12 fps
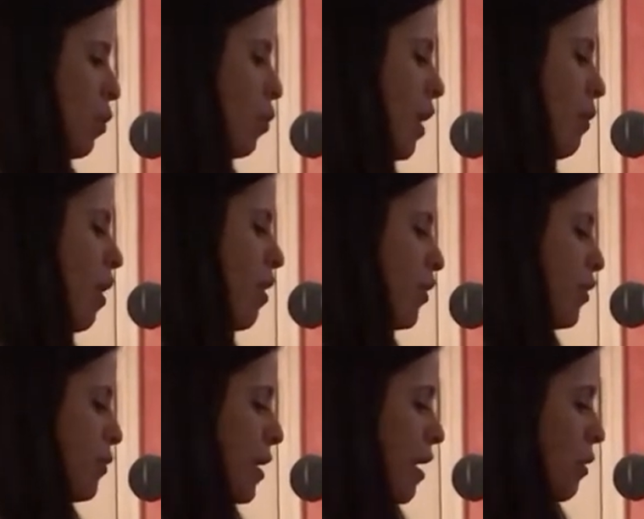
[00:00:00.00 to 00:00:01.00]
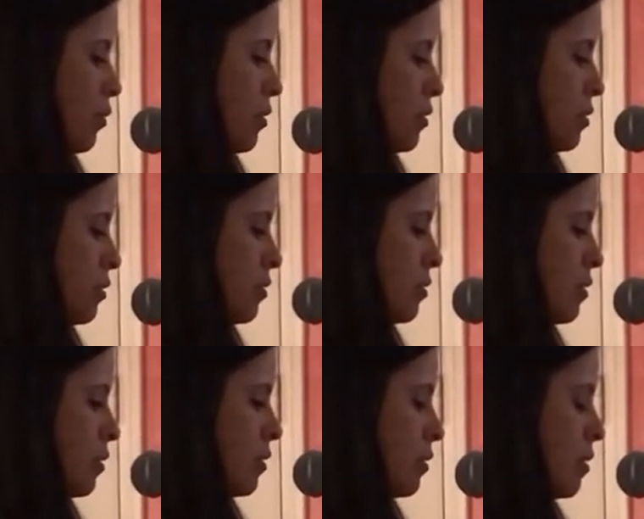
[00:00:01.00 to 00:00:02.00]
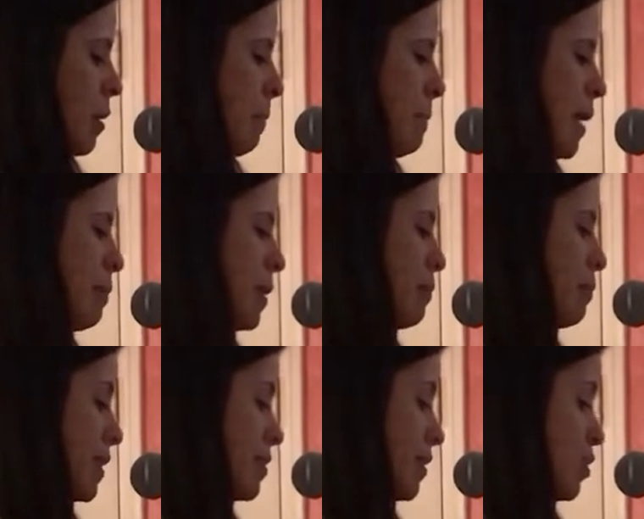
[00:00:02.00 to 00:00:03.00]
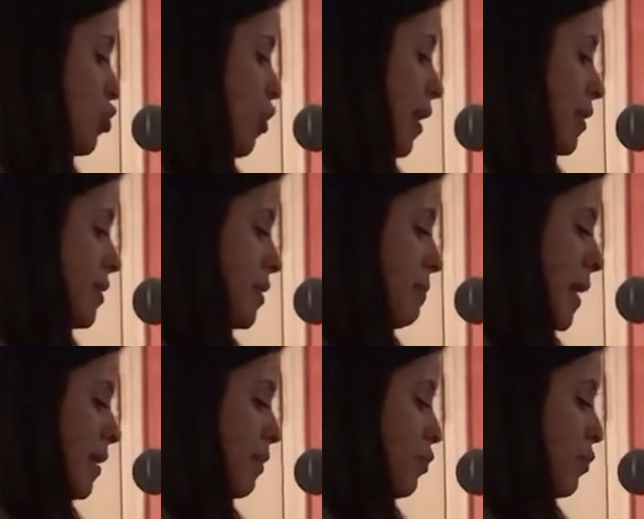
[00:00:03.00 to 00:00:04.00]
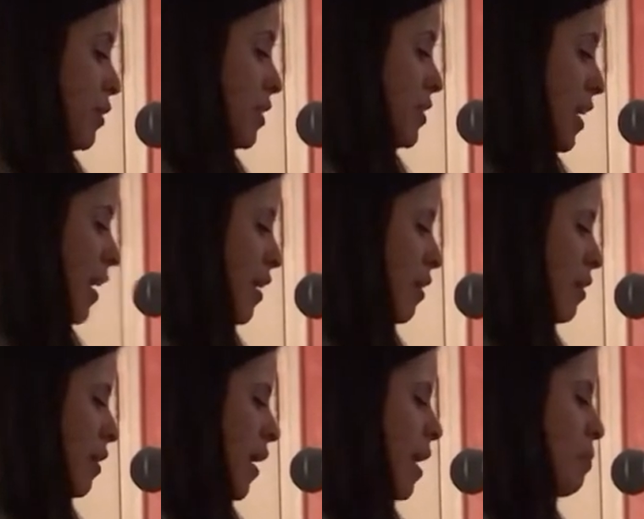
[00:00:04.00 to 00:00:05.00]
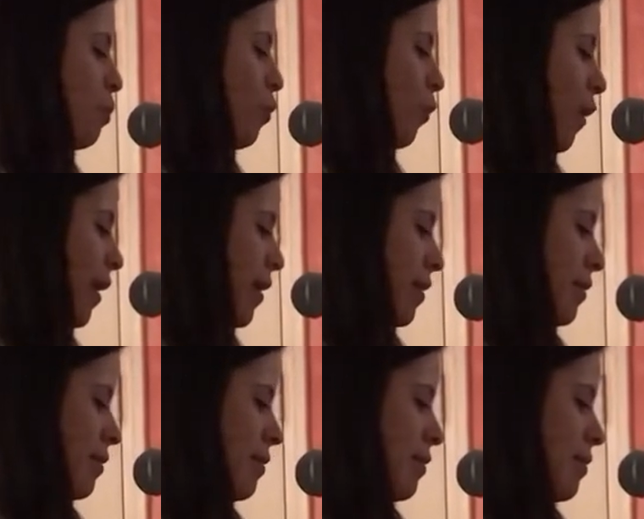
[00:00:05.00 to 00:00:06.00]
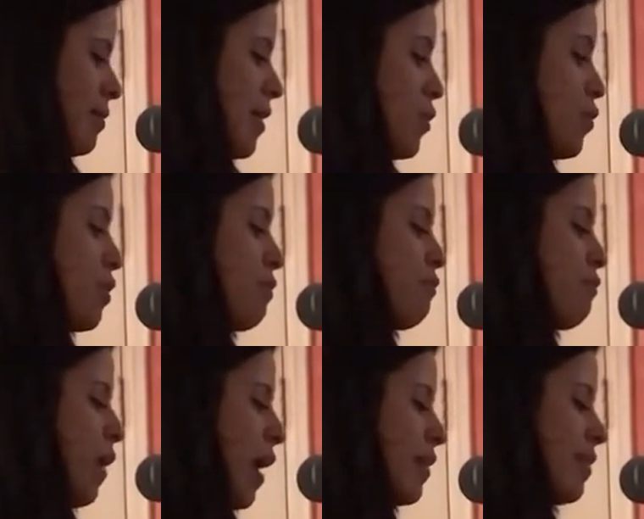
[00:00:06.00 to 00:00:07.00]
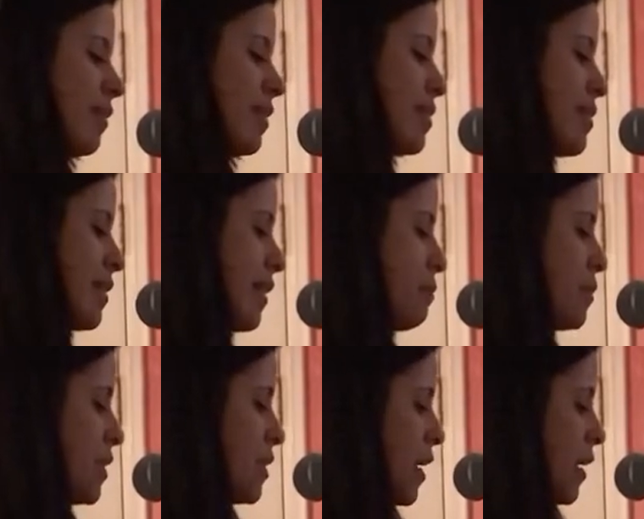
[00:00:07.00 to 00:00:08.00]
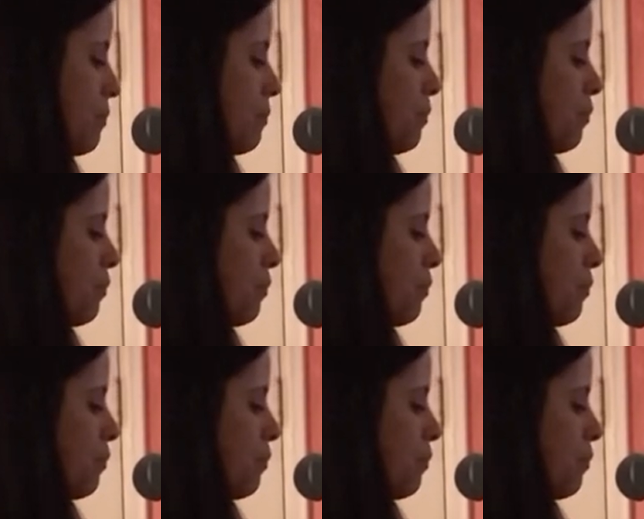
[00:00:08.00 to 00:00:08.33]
Where are you now? Maybe busy trying to make it through the day and praying that you can finally sleep today.